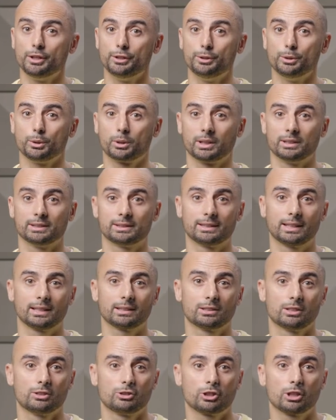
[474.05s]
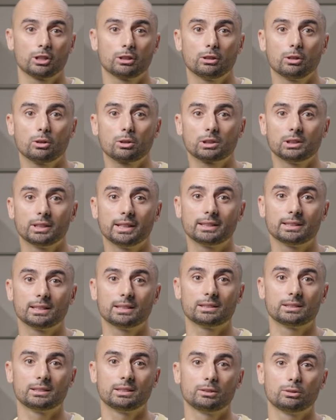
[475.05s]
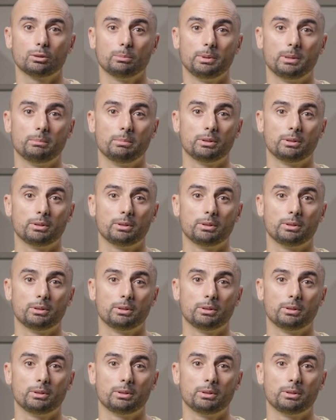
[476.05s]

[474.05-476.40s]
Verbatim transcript: you can set the Genlock latency to be